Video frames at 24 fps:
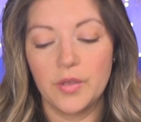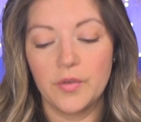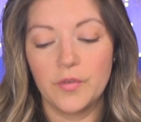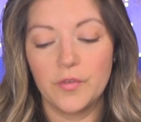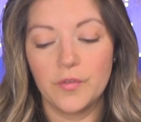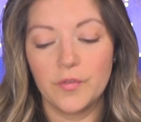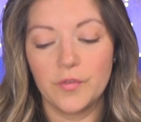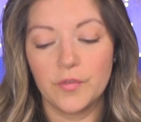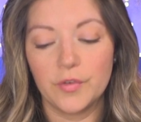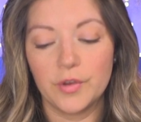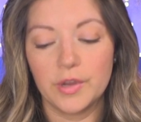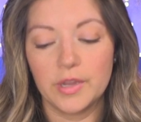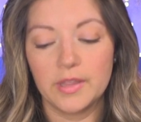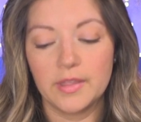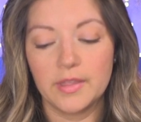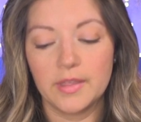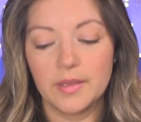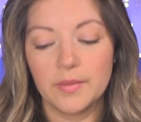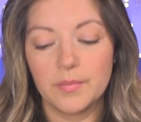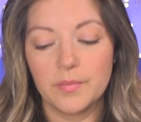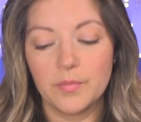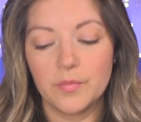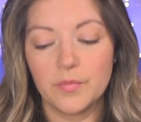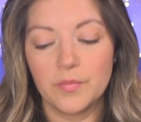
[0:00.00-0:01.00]
Free
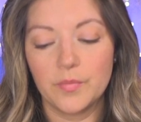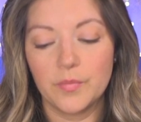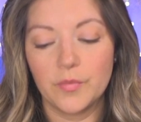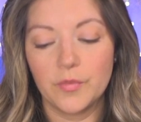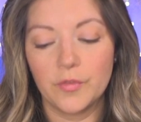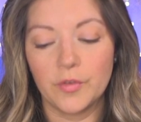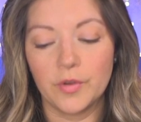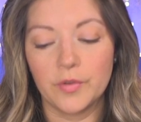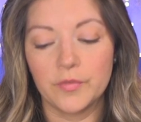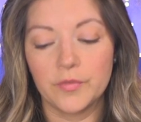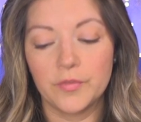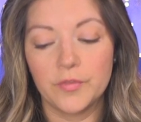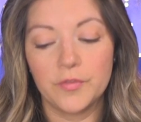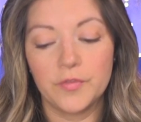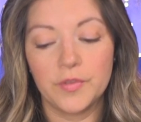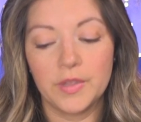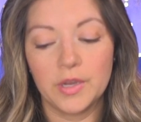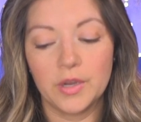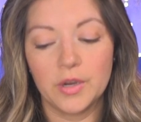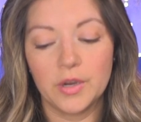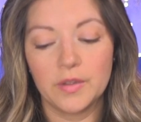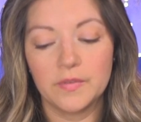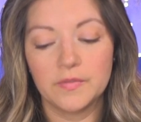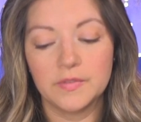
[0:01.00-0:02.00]
them from
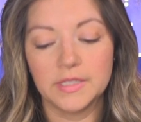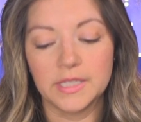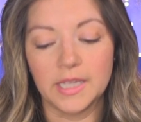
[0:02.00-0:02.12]
fear of